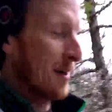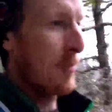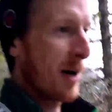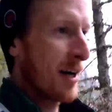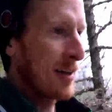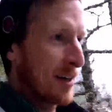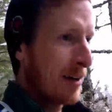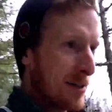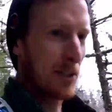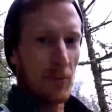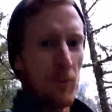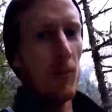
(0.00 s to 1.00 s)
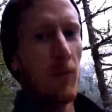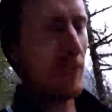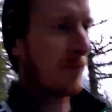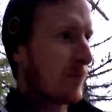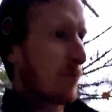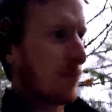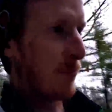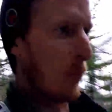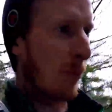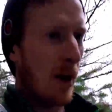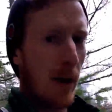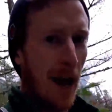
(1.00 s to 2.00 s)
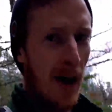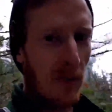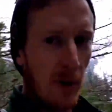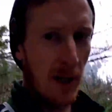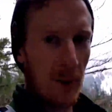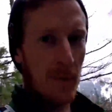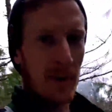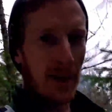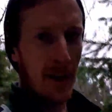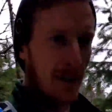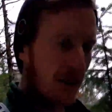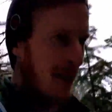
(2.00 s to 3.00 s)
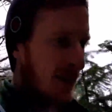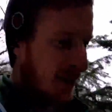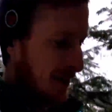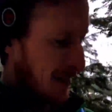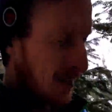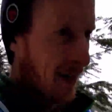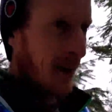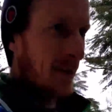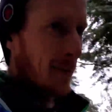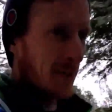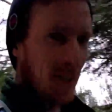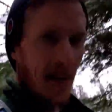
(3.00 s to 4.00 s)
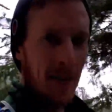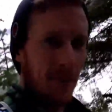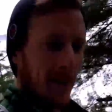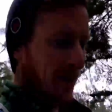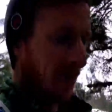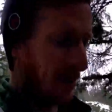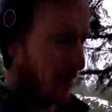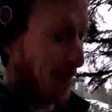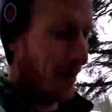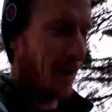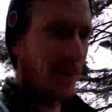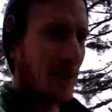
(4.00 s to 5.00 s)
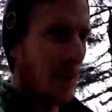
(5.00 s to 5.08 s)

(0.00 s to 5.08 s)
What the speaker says: but you know, he just went halfway up the hill beside me, went right around me,